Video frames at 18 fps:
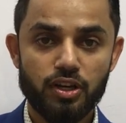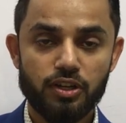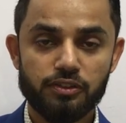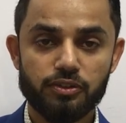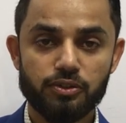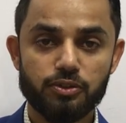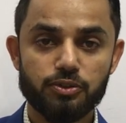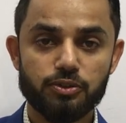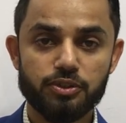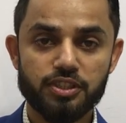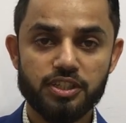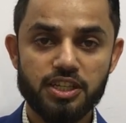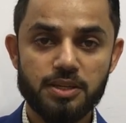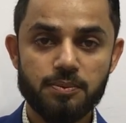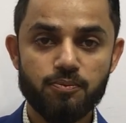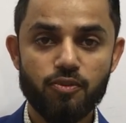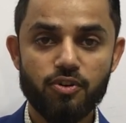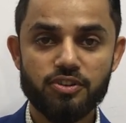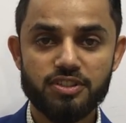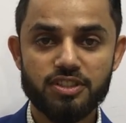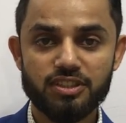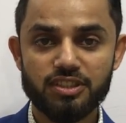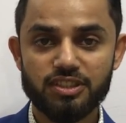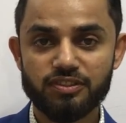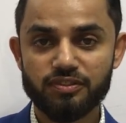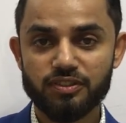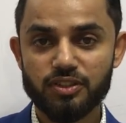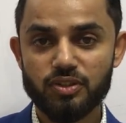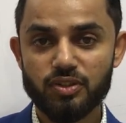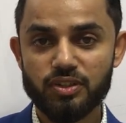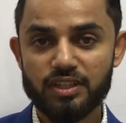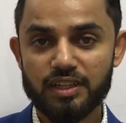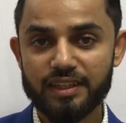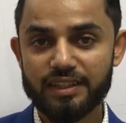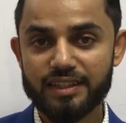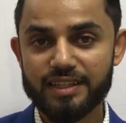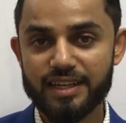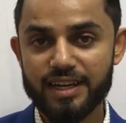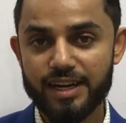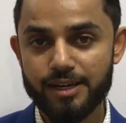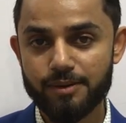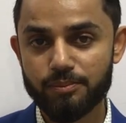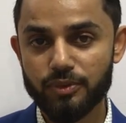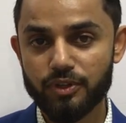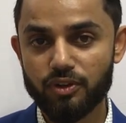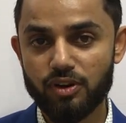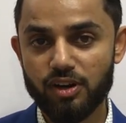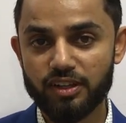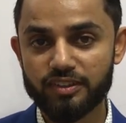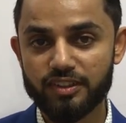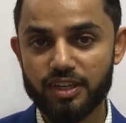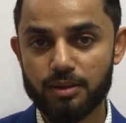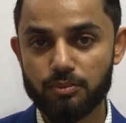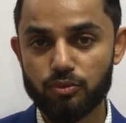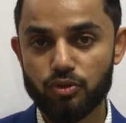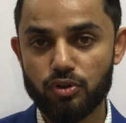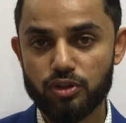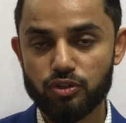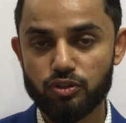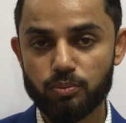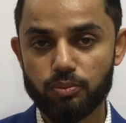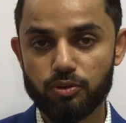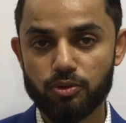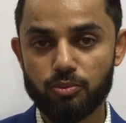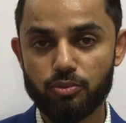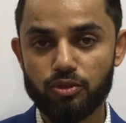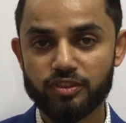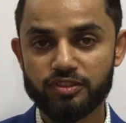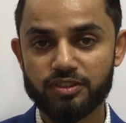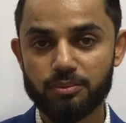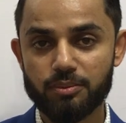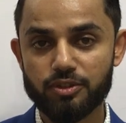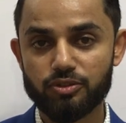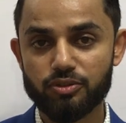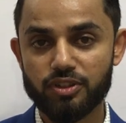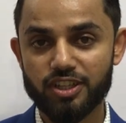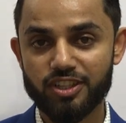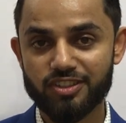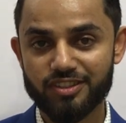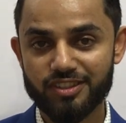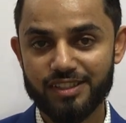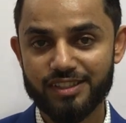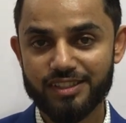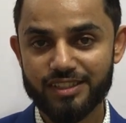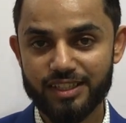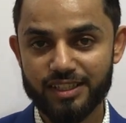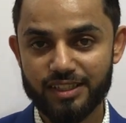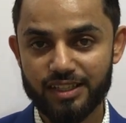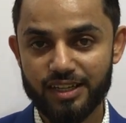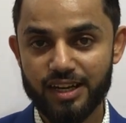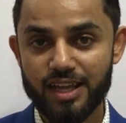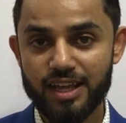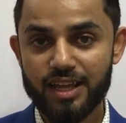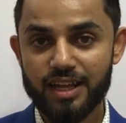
So keep watching this video till the end, because I am going to promote some educational channel